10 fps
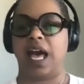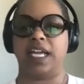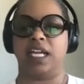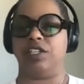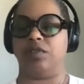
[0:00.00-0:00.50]

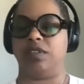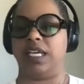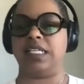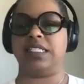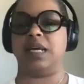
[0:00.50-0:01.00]
I can do
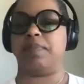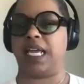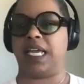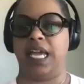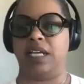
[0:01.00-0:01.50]
this,
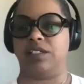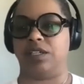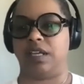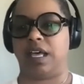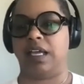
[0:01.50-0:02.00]
but I can't
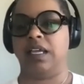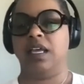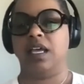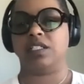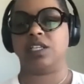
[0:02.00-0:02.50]
do that.
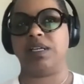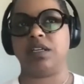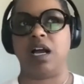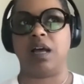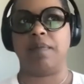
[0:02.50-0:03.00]
Right. So we
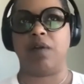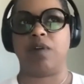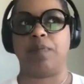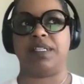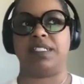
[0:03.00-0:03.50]
talk
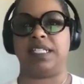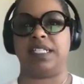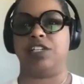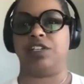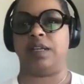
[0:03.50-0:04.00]
about
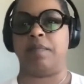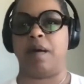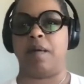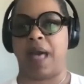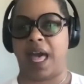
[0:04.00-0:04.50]

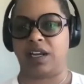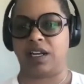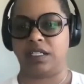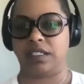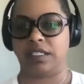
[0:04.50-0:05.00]
representation
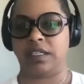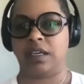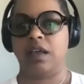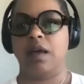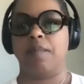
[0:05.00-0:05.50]
matters,